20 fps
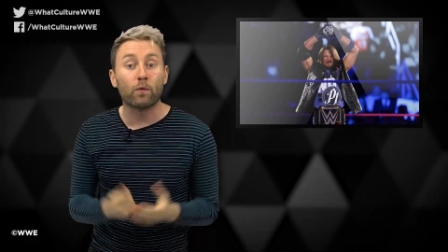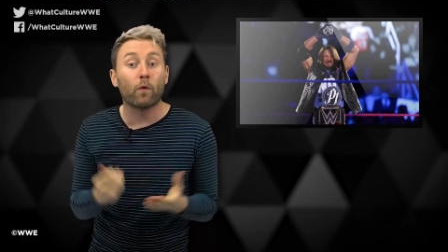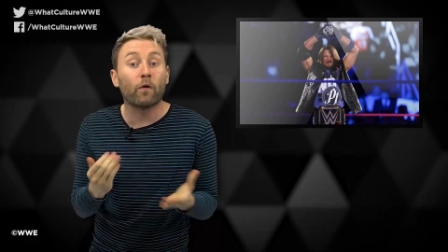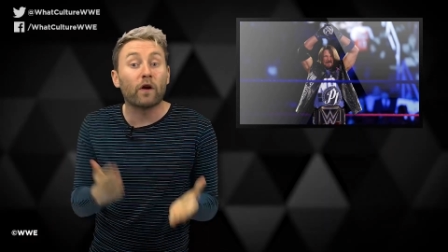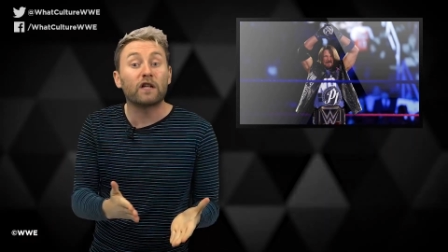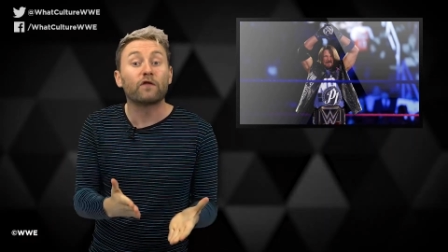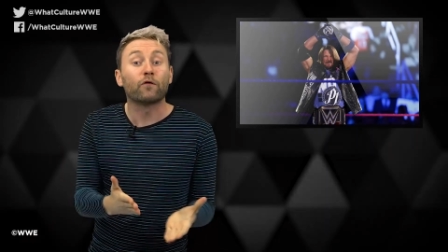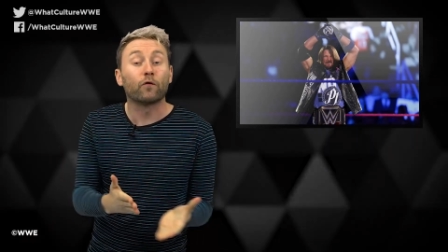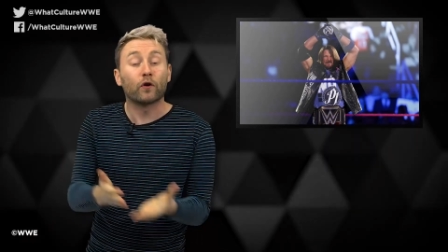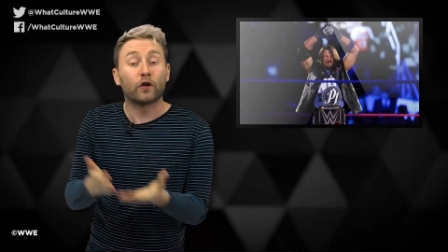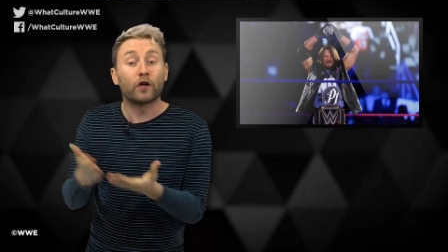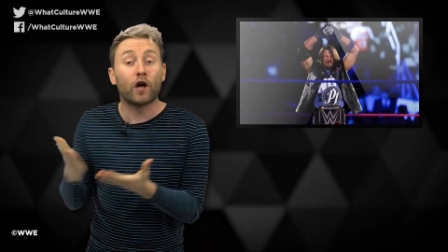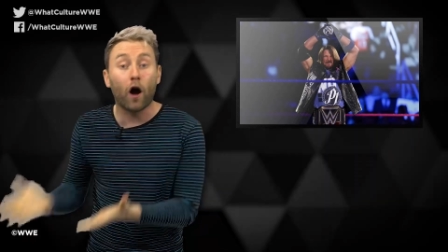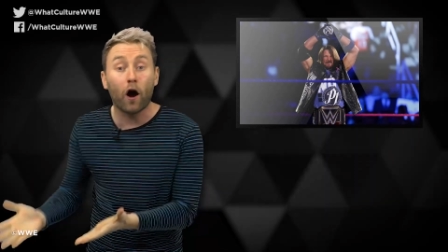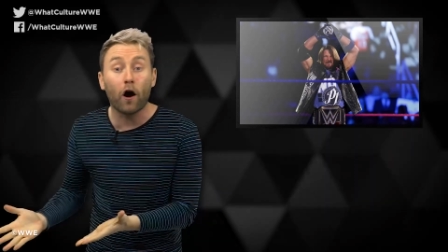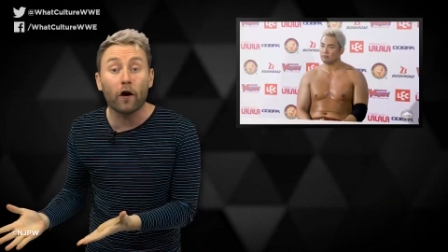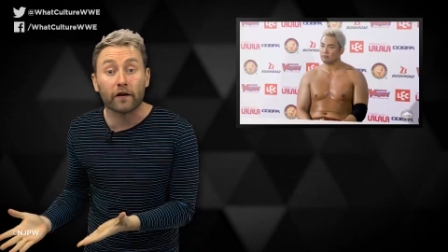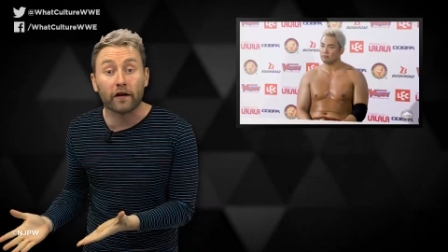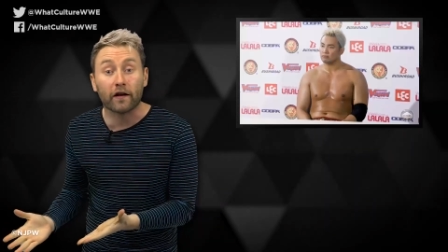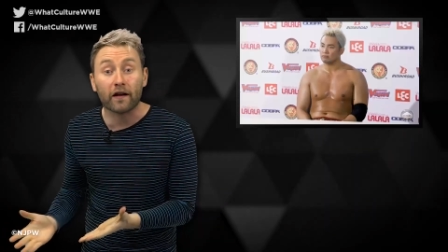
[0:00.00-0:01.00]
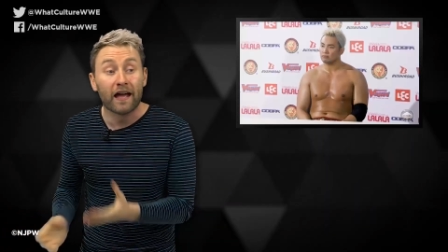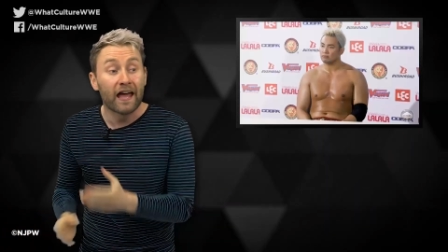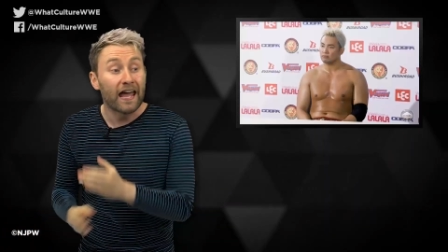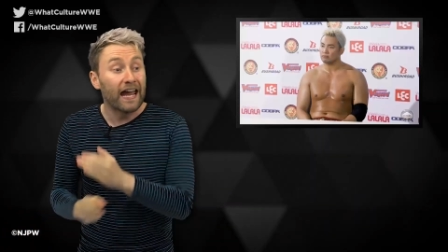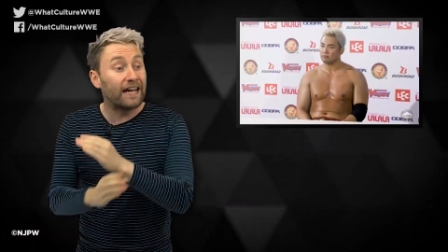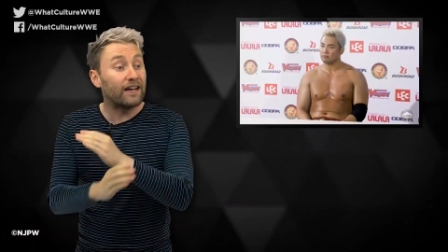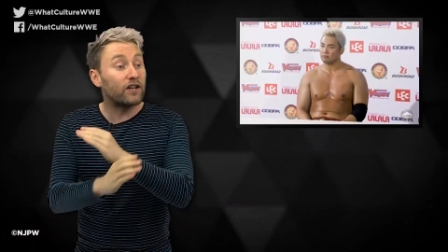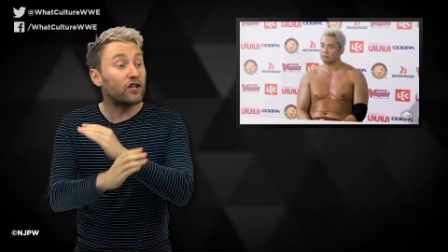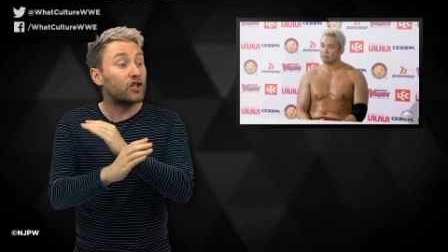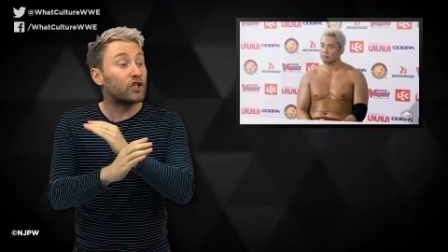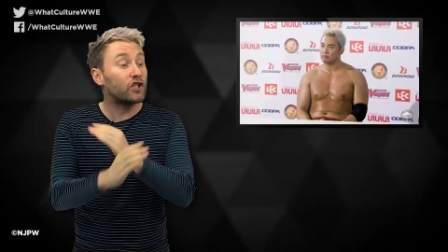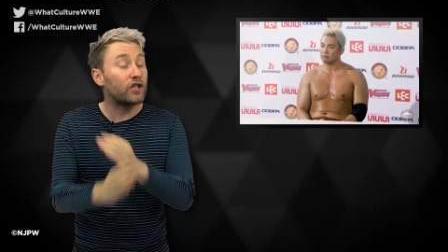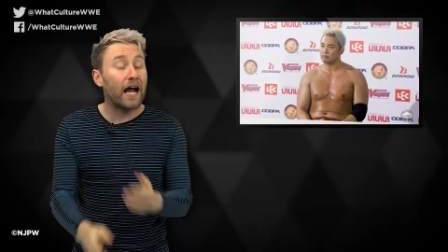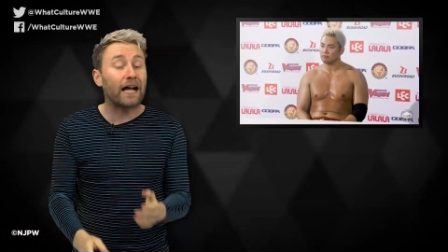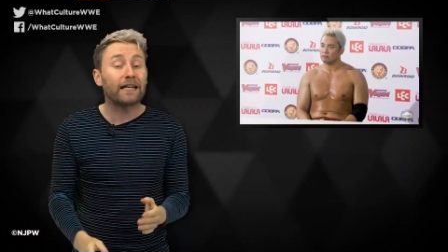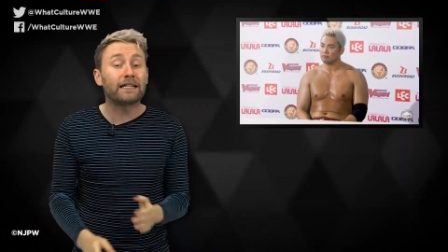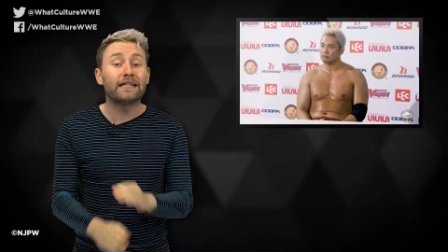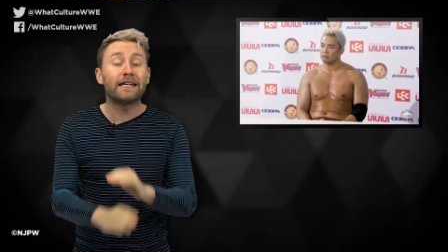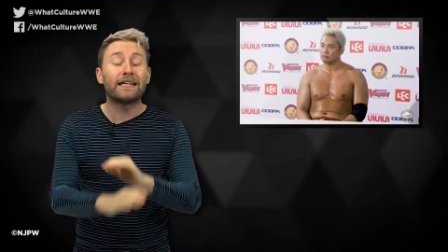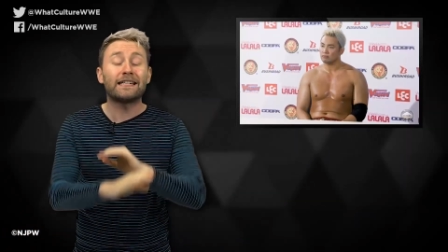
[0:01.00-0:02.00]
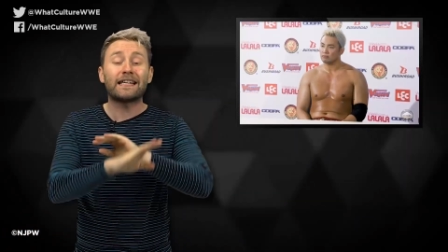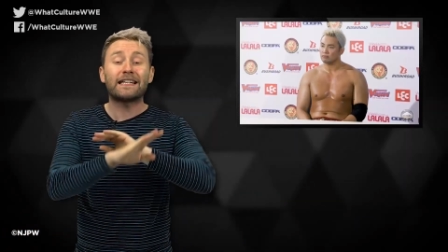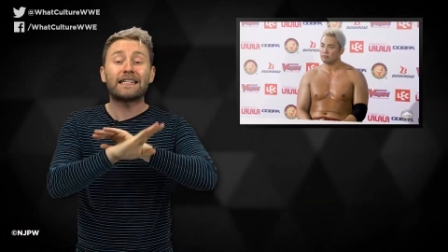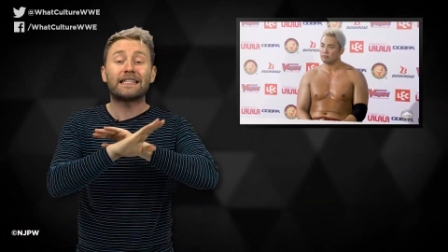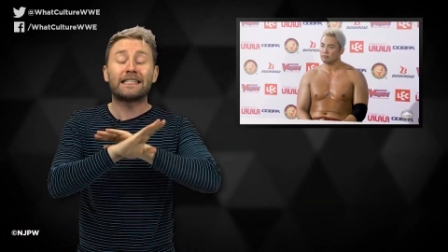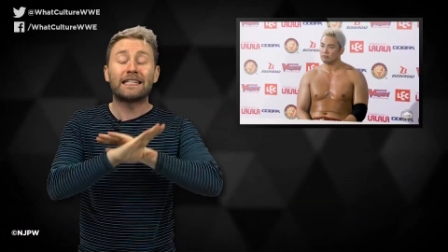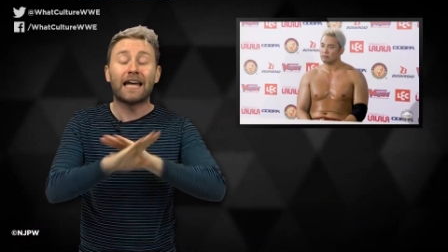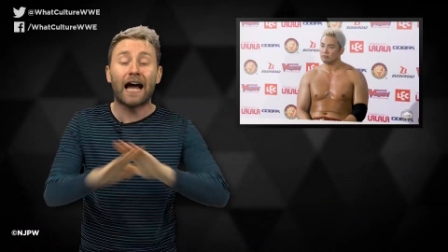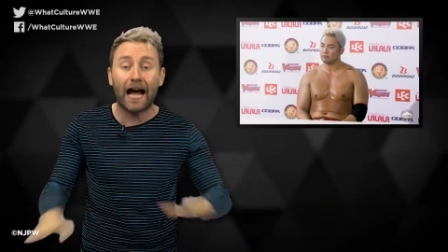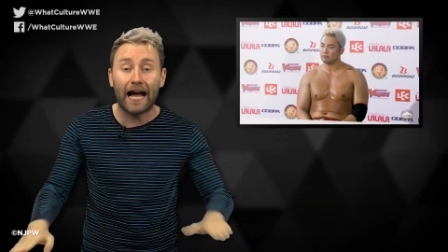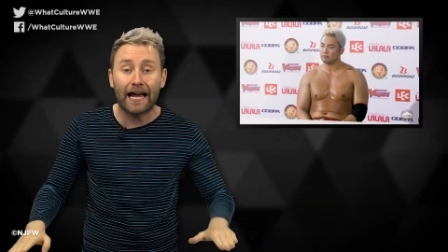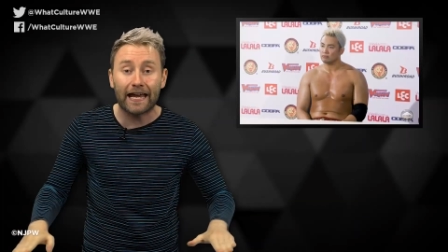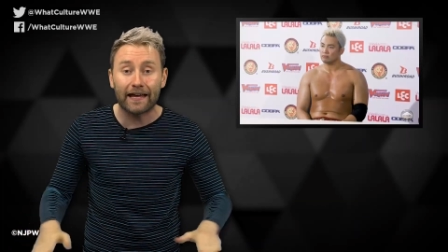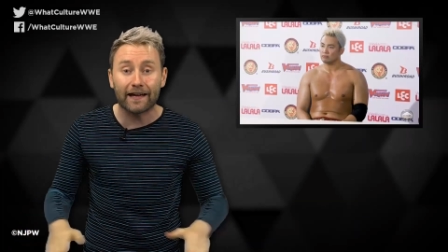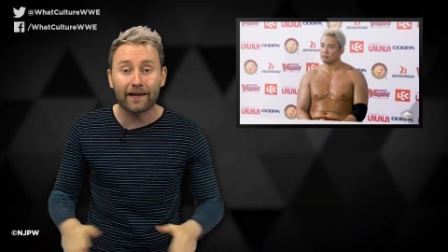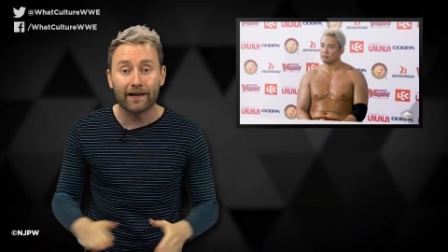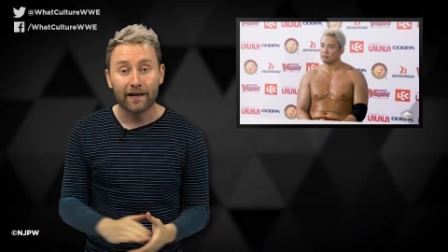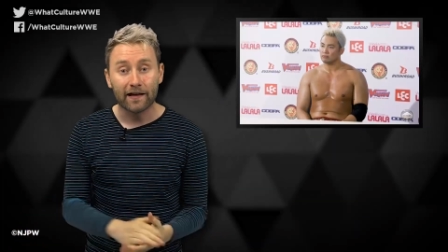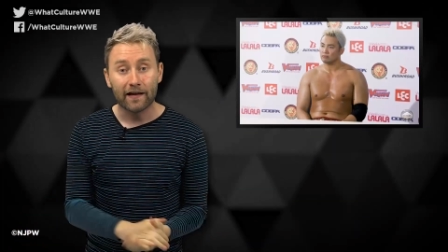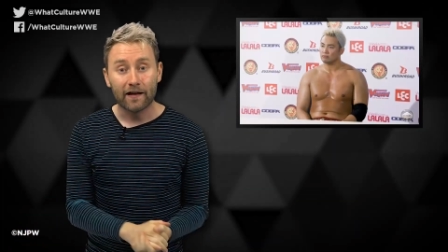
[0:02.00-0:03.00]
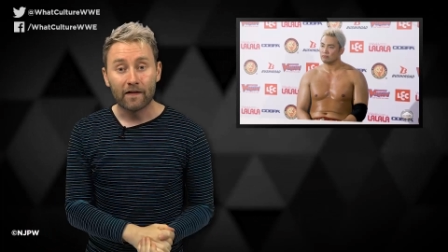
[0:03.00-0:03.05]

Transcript: Whereas for Okada, it has shattered his entire